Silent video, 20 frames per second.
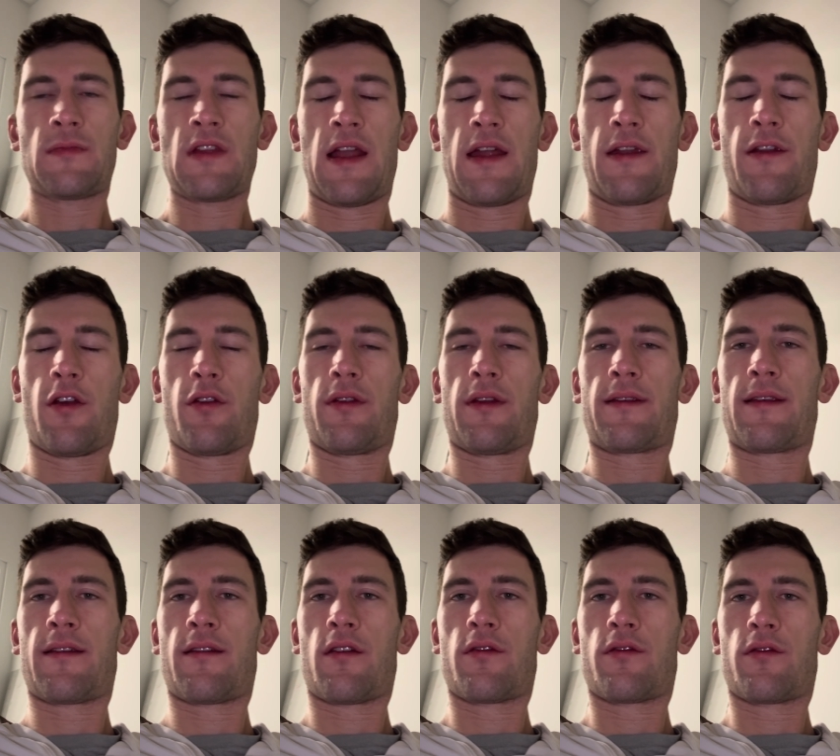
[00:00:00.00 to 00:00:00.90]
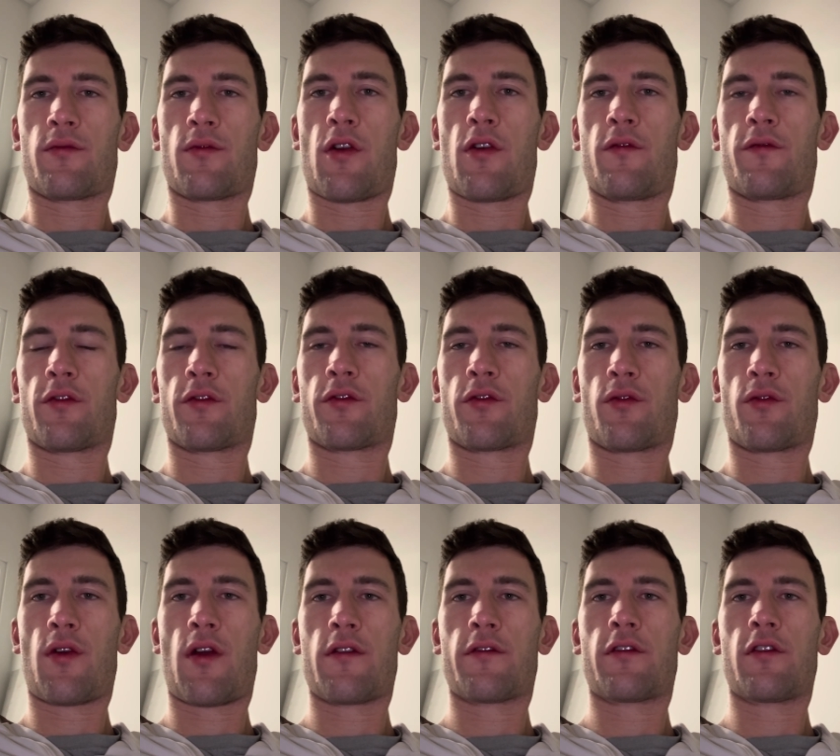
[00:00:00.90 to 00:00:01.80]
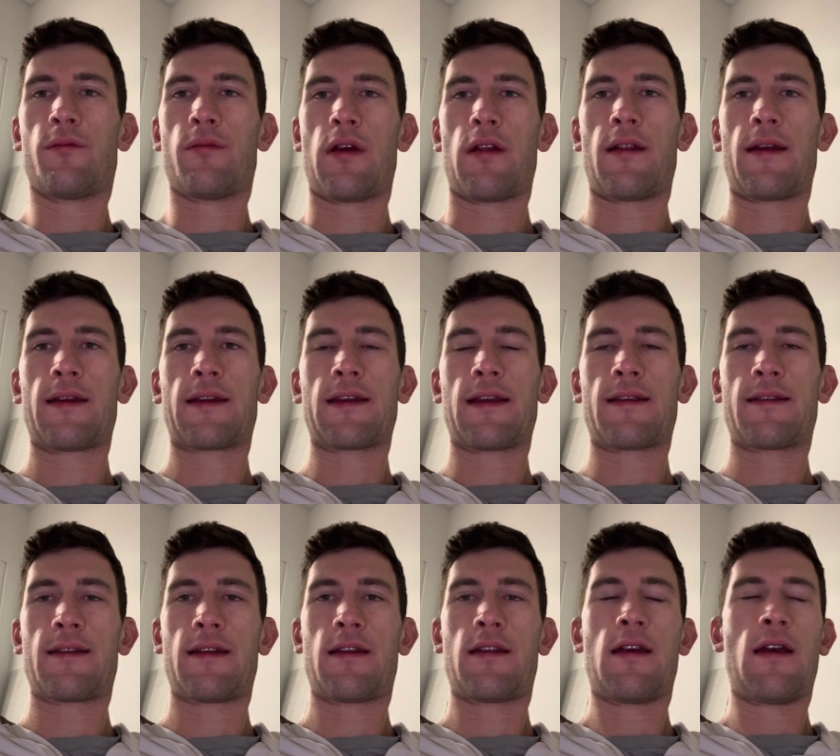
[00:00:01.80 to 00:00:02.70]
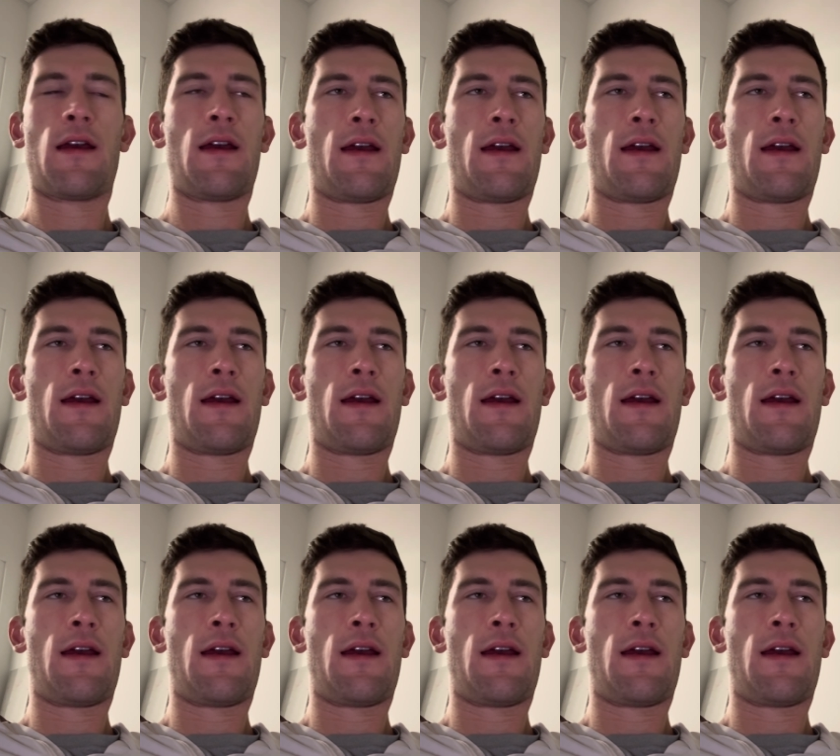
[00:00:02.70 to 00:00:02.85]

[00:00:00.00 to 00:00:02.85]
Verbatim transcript: I know this is on the road for Toronto, but like I said,